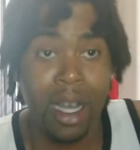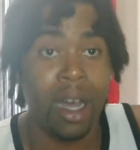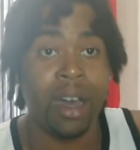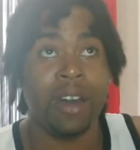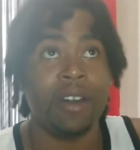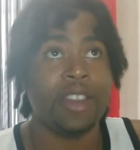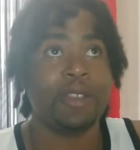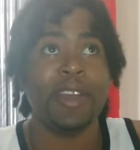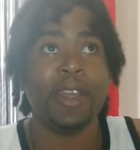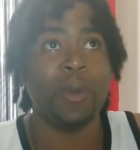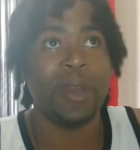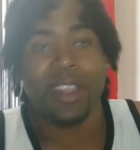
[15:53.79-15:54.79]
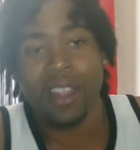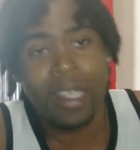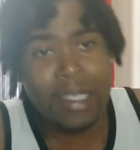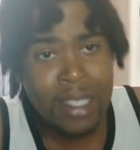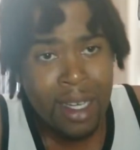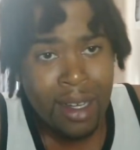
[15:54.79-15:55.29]
3
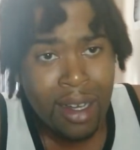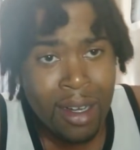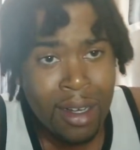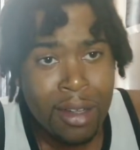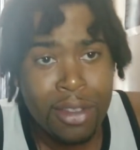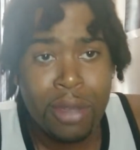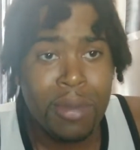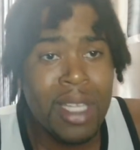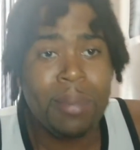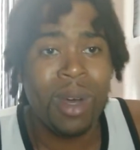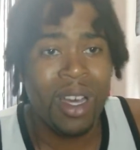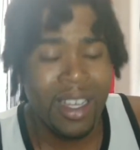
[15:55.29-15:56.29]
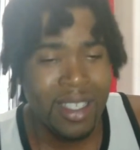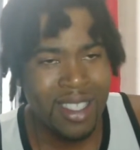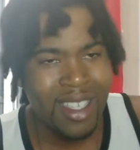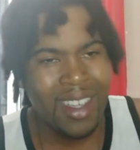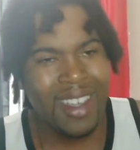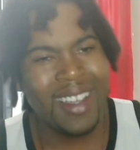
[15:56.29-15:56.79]
weeks. 3
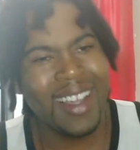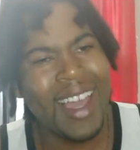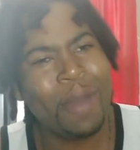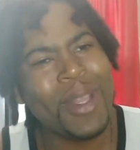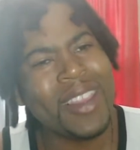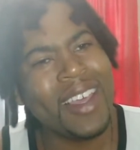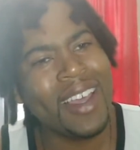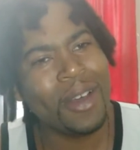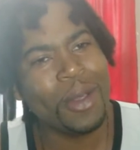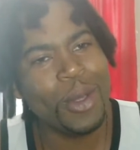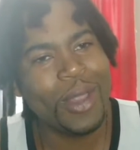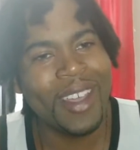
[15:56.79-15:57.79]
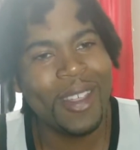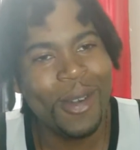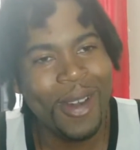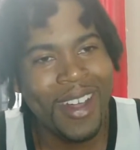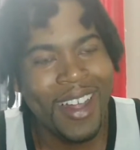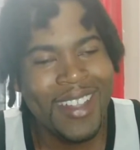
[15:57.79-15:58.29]
months. Like, what the hell you think you're
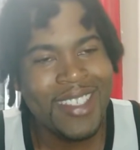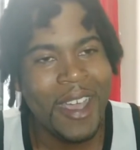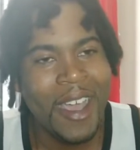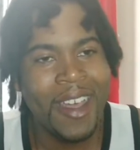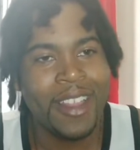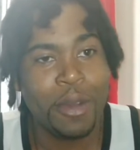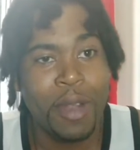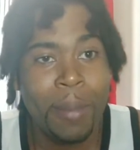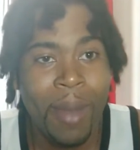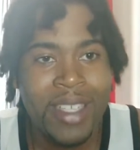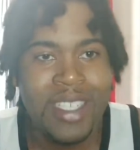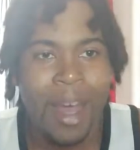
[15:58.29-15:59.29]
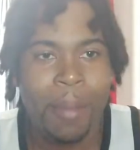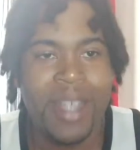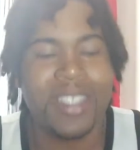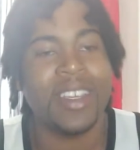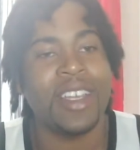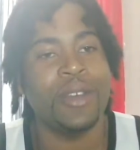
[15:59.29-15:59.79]
gonna understand 3 months? How
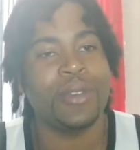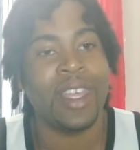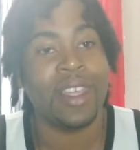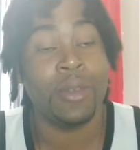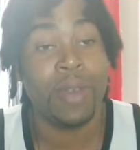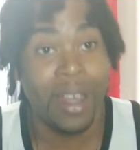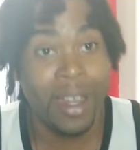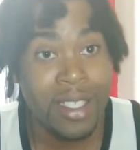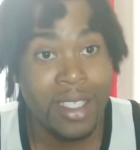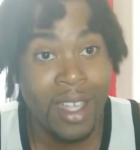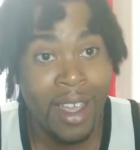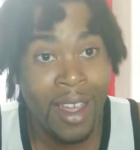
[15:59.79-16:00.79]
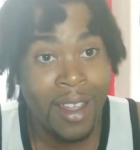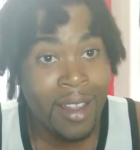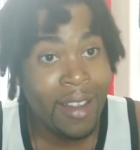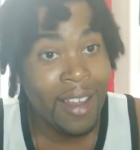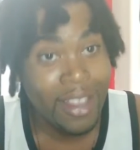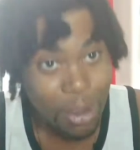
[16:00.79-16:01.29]
much can you think you can understand
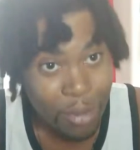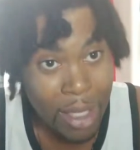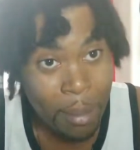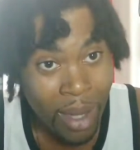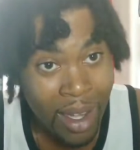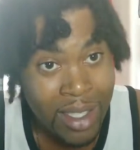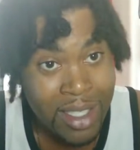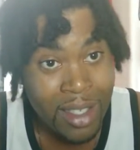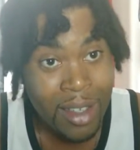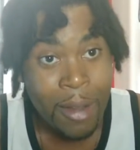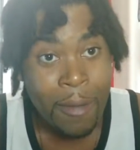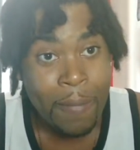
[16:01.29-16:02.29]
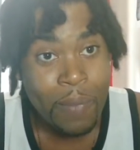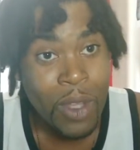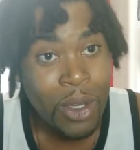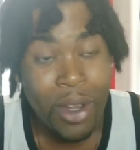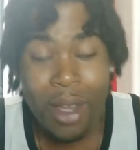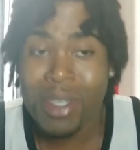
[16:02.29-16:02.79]
in 3 months?
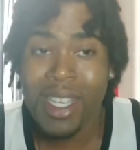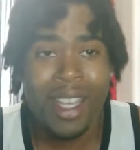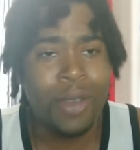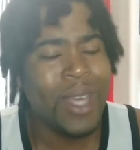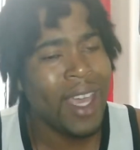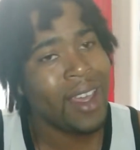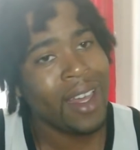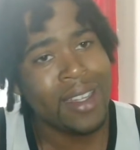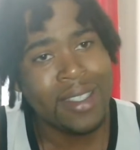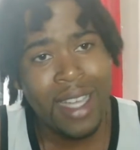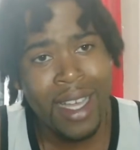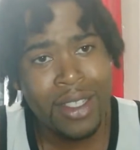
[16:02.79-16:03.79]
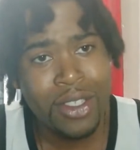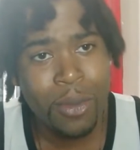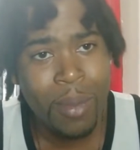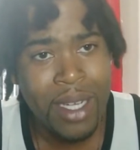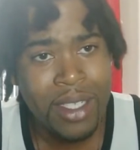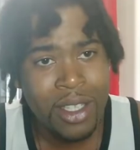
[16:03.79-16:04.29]
You know what I'm saying? You can't understand too
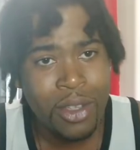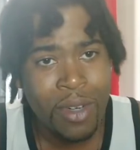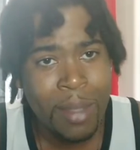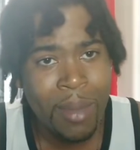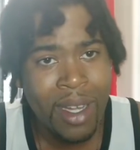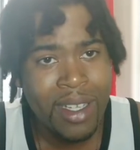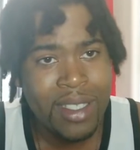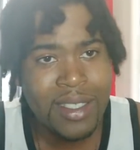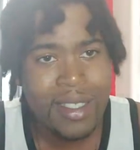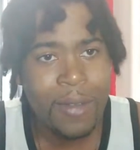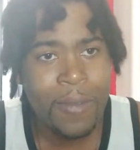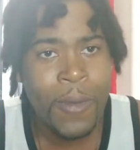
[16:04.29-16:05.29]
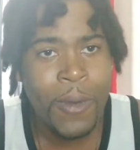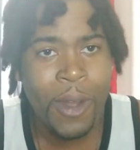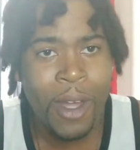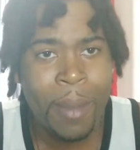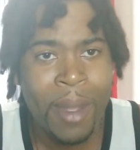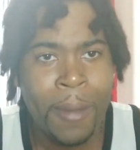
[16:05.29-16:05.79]
much 3 months. You know what
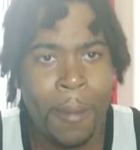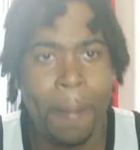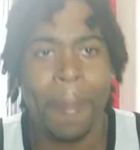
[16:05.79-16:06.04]
I mean?